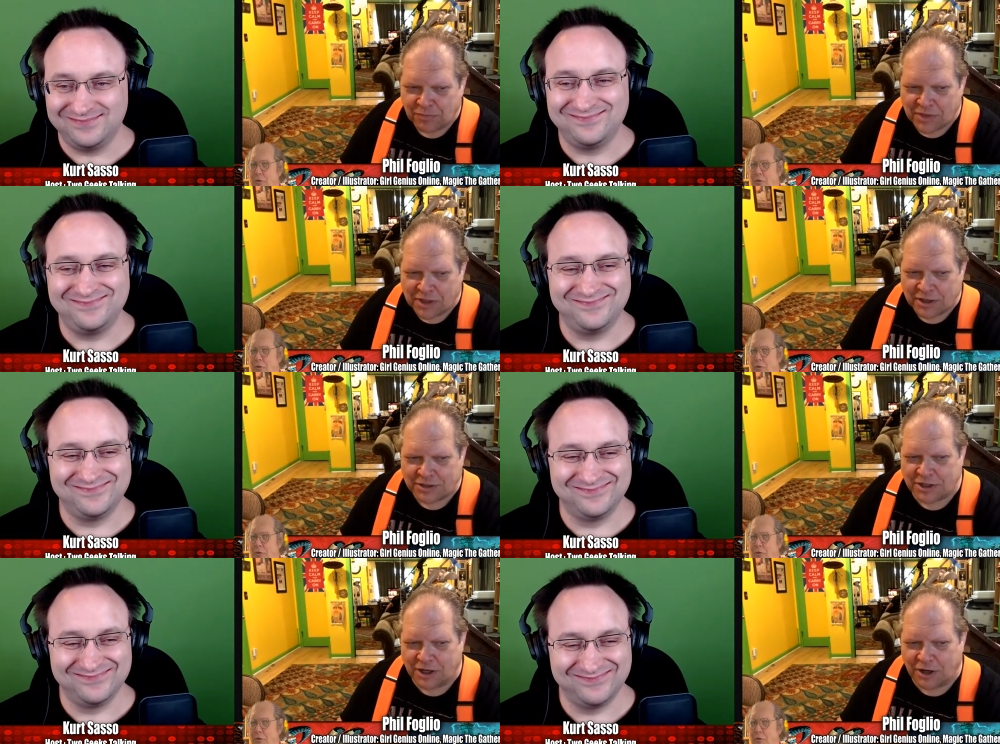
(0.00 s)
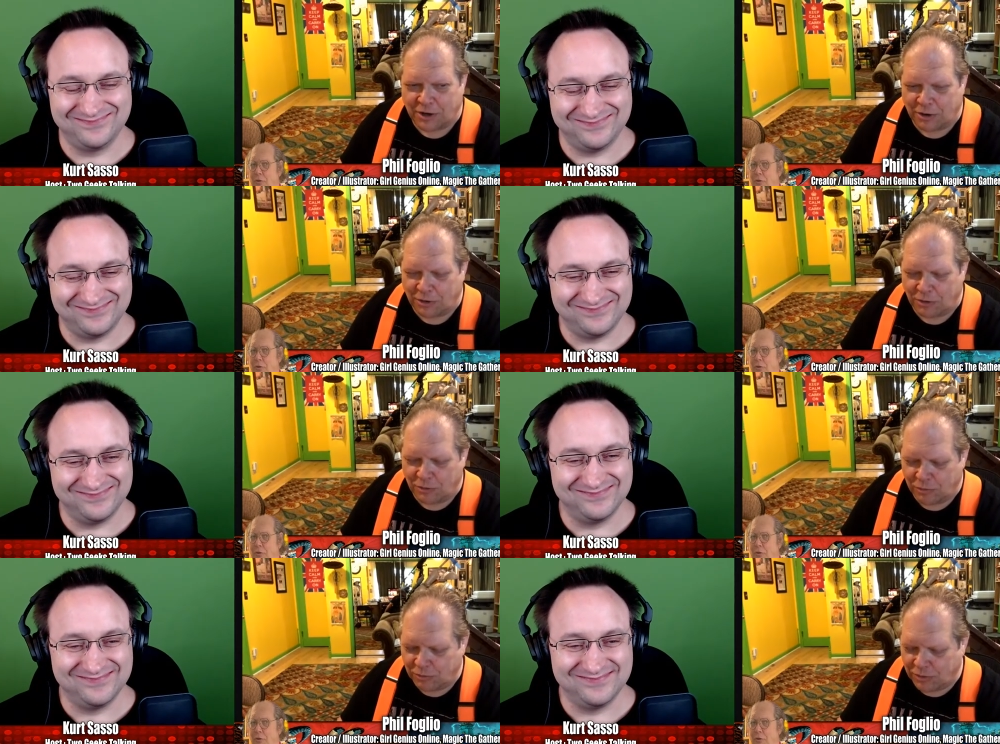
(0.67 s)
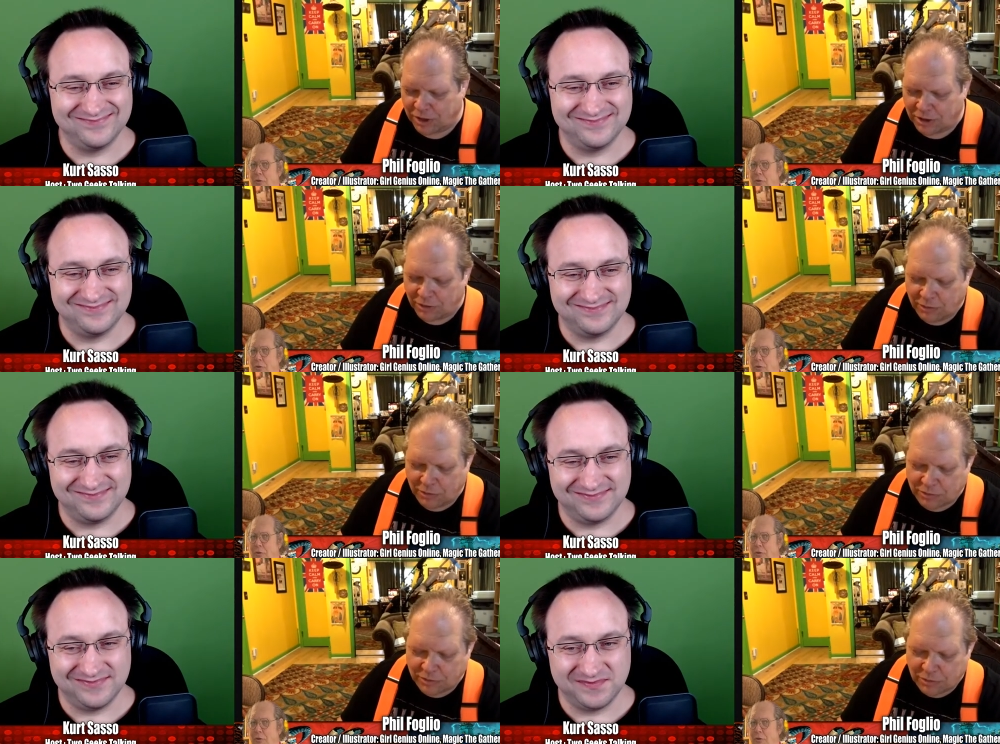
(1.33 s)
Speaker 1: So, you know,
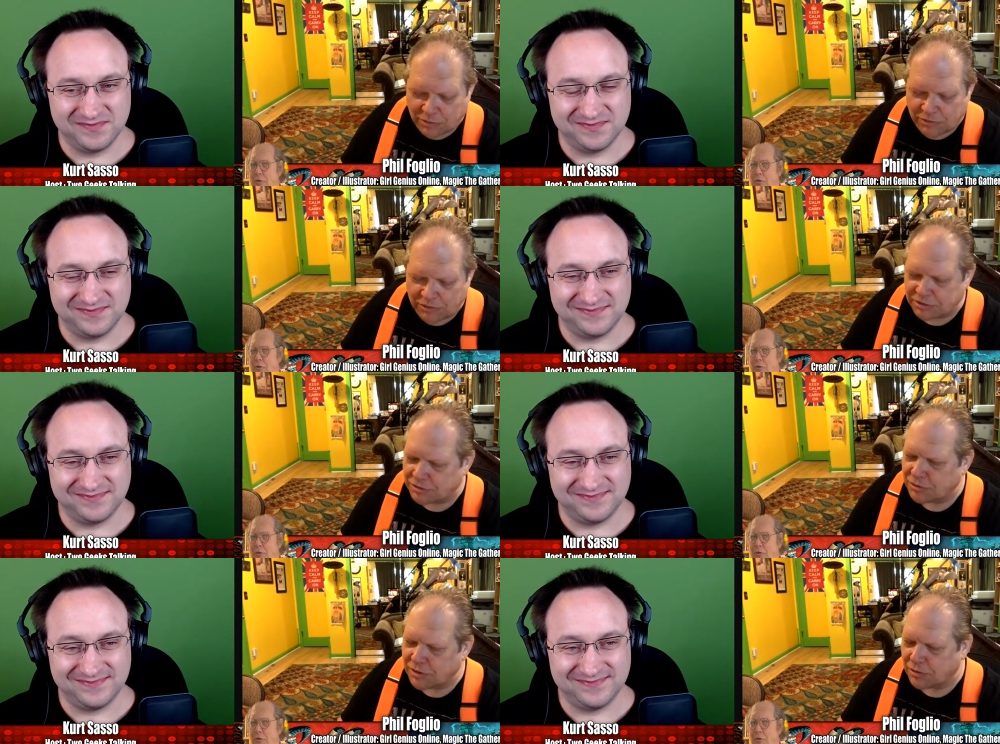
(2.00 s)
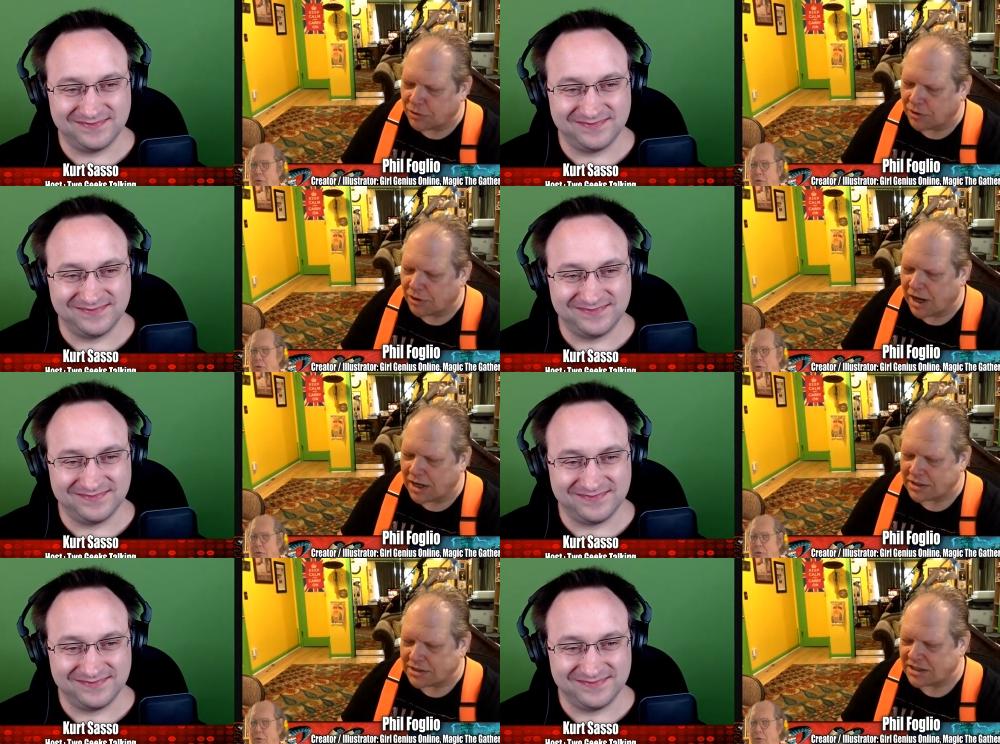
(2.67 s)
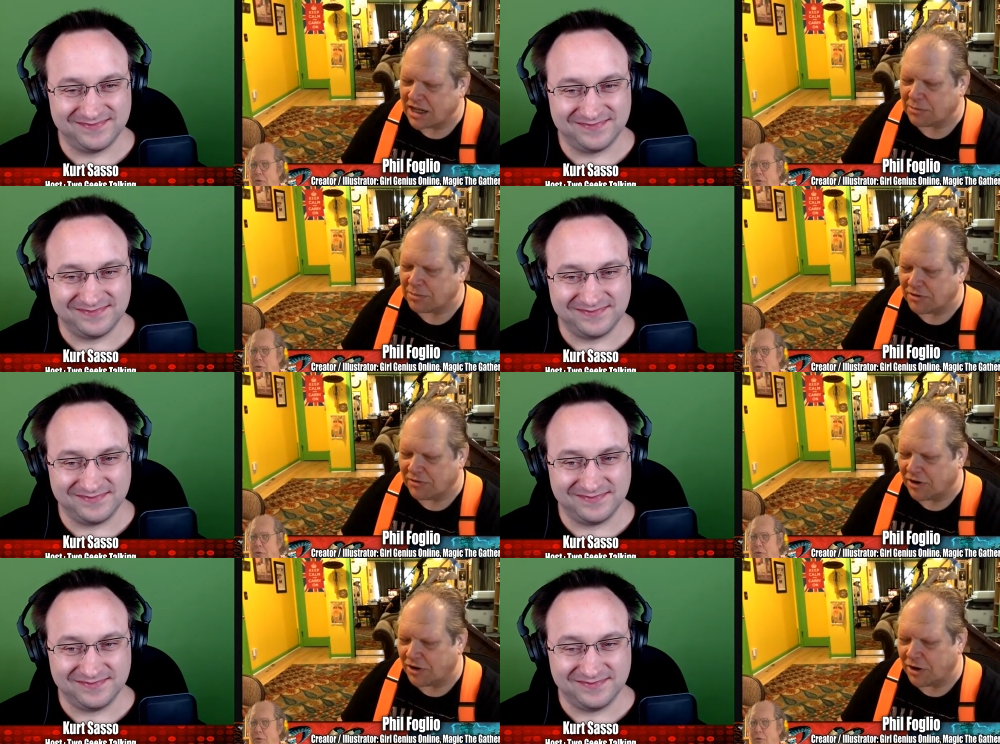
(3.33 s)
we were we were kind of set up in a
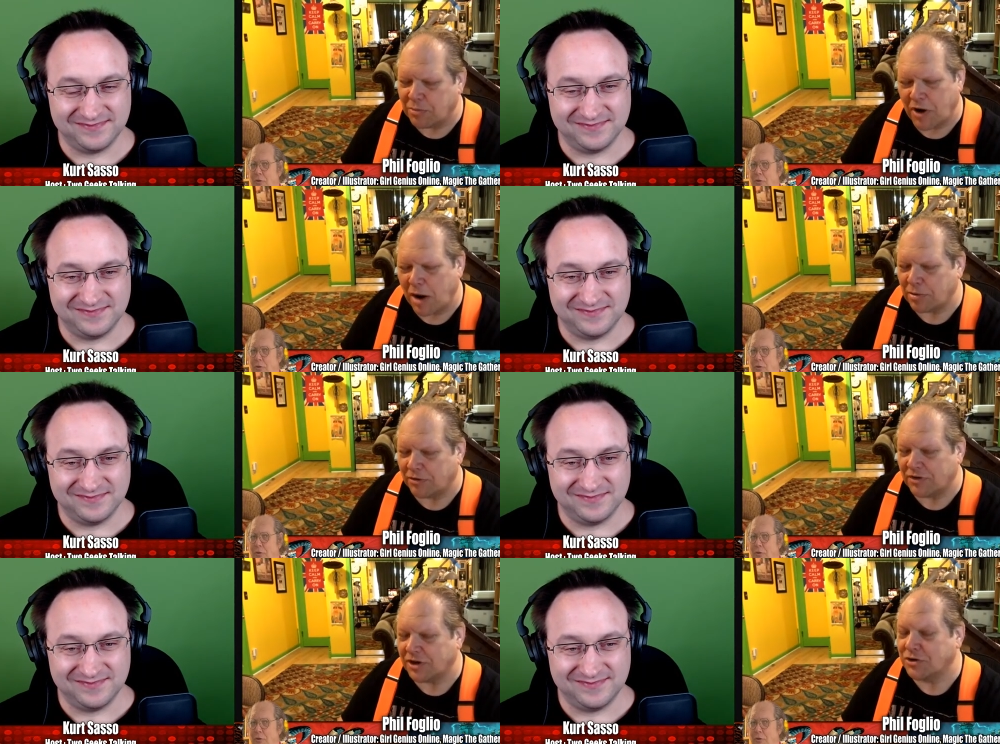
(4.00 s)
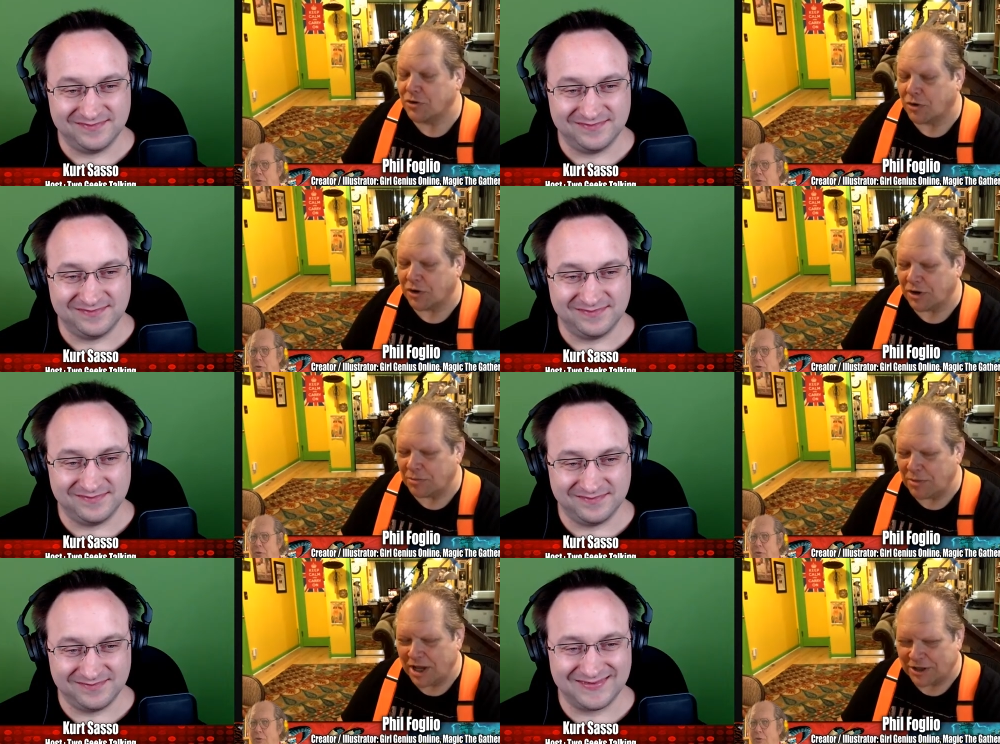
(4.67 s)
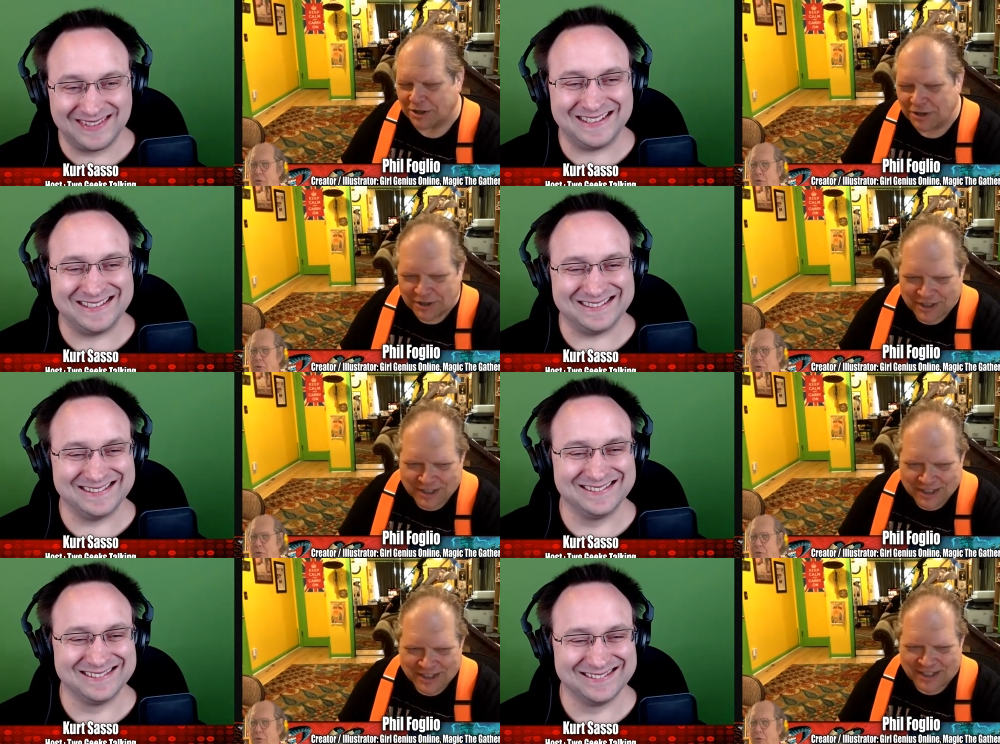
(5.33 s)
very proper Victorian manner.
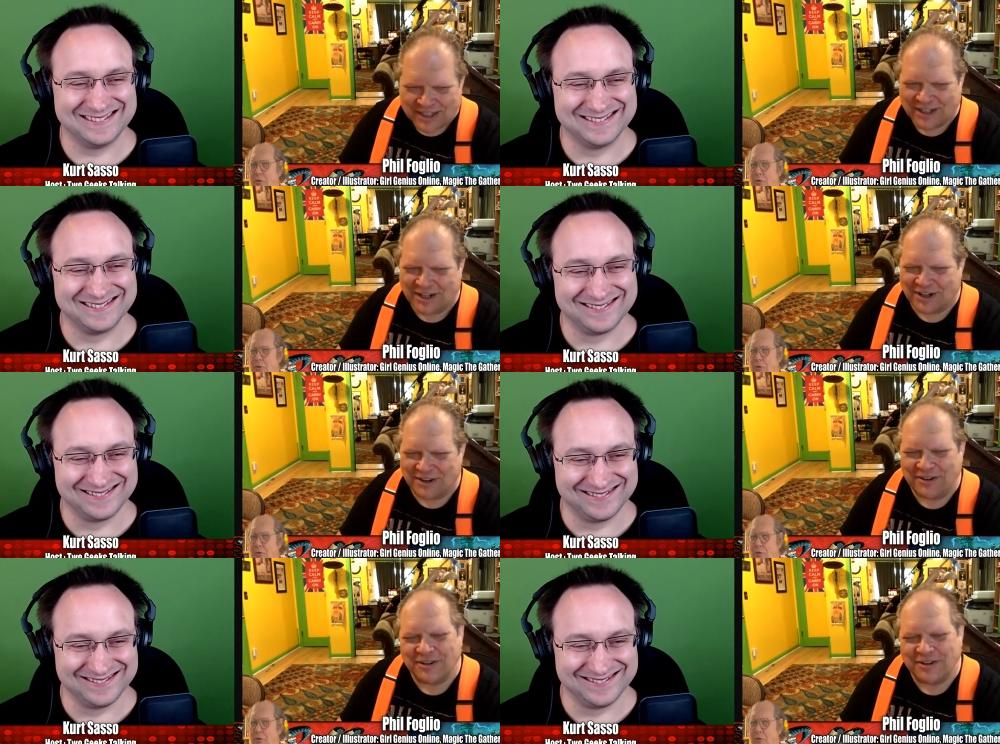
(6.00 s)
You know,